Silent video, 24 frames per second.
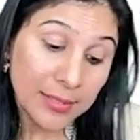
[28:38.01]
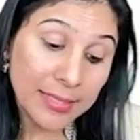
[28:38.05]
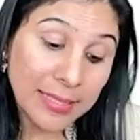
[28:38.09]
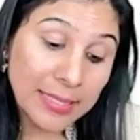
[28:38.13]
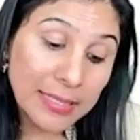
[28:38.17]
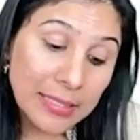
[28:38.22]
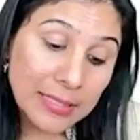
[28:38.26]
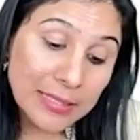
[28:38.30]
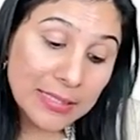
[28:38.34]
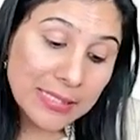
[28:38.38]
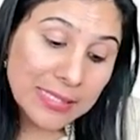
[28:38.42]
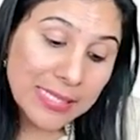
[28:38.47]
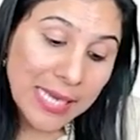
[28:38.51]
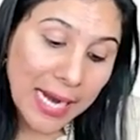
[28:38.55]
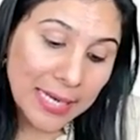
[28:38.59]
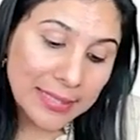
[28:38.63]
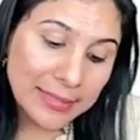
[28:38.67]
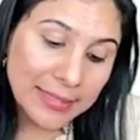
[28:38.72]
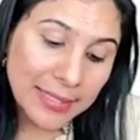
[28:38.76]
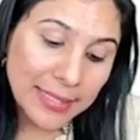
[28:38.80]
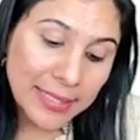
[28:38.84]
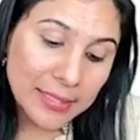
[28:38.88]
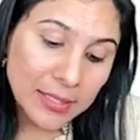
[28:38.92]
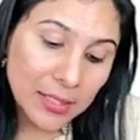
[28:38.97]
Ringer's
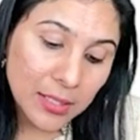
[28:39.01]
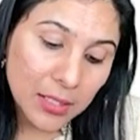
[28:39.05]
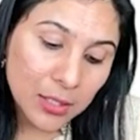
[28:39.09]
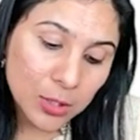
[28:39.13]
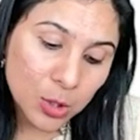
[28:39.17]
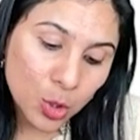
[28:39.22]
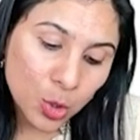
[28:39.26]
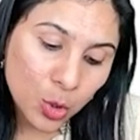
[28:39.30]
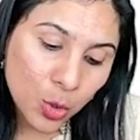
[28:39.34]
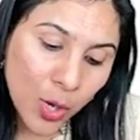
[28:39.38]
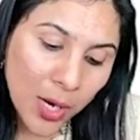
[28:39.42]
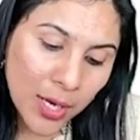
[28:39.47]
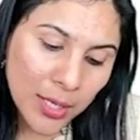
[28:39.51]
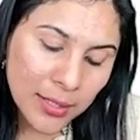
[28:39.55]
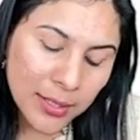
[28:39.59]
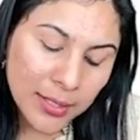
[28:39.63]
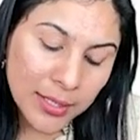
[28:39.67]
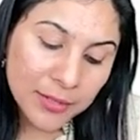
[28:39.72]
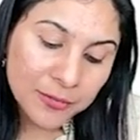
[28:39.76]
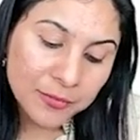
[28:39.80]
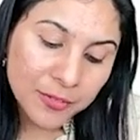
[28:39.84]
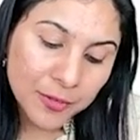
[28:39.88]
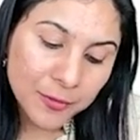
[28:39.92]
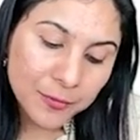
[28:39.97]
lactate
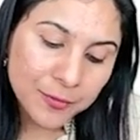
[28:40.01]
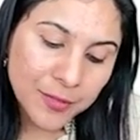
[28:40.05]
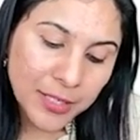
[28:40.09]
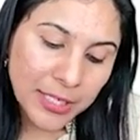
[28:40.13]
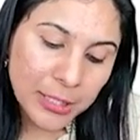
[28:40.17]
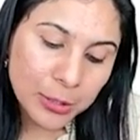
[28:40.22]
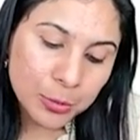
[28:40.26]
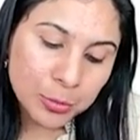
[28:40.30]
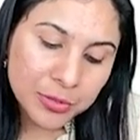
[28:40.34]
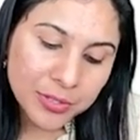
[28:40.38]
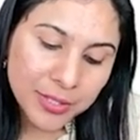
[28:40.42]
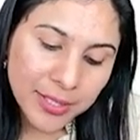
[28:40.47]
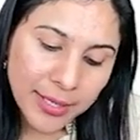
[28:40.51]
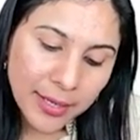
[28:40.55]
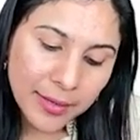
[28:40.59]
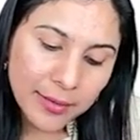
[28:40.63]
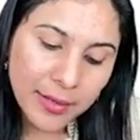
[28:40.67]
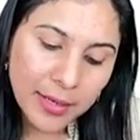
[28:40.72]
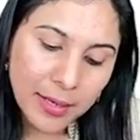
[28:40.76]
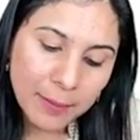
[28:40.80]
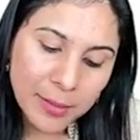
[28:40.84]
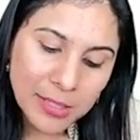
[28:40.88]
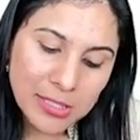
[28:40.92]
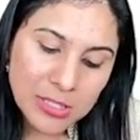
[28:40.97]
250 to
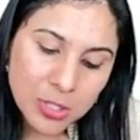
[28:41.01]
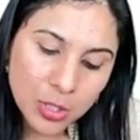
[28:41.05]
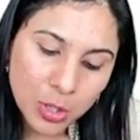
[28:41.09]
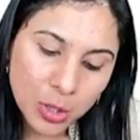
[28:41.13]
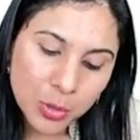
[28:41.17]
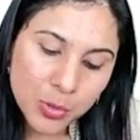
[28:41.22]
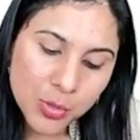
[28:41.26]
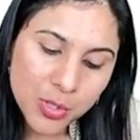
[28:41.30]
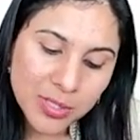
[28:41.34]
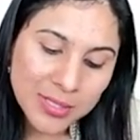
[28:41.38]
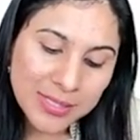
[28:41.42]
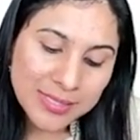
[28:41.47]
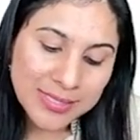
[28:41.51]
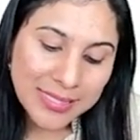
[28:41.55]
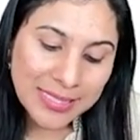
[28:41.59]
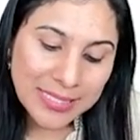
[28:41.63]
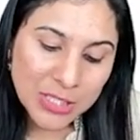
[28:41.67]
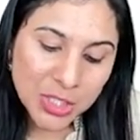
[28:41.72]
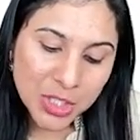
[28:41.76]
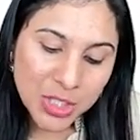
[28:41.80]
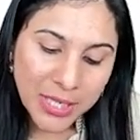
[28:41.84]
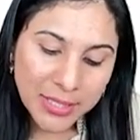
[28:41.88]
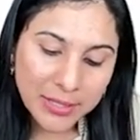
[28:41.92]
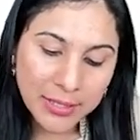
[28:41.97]
300 ml solution is
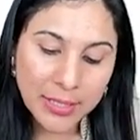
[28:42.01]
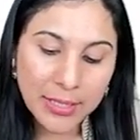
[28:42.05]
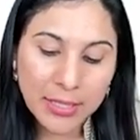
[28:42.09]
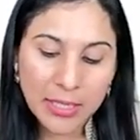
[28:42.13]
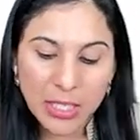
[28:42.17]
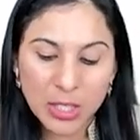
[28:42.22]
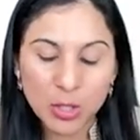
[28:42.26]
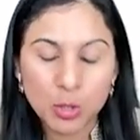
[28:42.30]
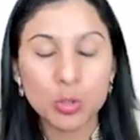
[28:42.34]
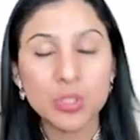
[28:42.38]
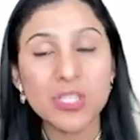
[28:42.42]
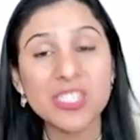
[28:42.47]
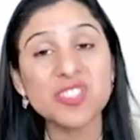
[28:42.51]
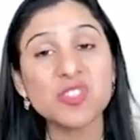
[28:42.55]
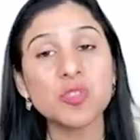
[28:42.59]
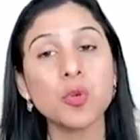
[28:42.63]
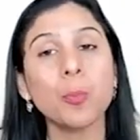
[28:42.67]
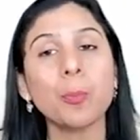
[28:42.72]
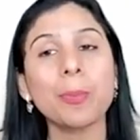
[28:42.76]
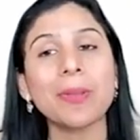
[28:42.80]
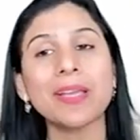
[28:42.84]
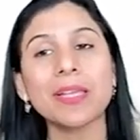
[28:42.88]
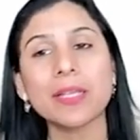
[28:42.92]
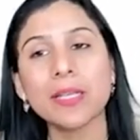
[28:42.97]
injected into the
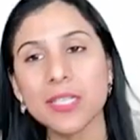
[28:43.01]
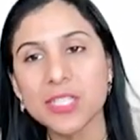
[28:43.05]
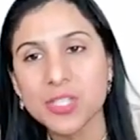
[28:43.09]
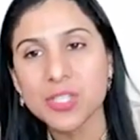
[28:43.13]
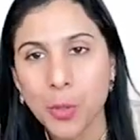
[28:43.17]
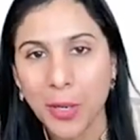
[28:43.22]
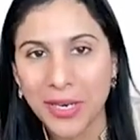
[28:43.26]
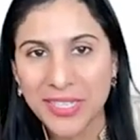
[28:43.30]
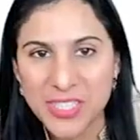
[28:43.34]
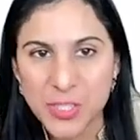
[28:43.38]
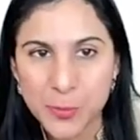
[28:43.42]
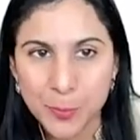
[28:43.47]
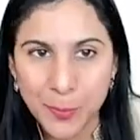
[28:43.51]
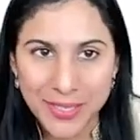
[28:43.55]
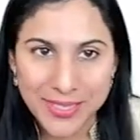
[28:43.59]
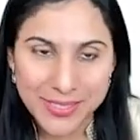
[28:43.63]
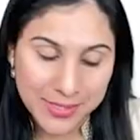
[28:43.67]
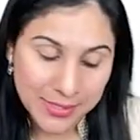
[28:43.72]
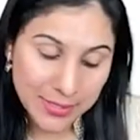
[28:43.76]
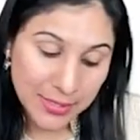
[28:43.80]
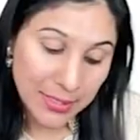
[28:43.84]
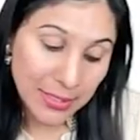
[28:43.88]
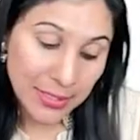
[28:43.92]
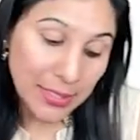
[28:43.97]
superior joint
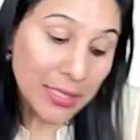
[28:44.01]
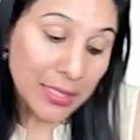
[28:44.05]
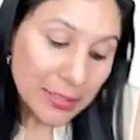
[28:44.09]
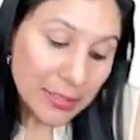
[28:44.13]
space.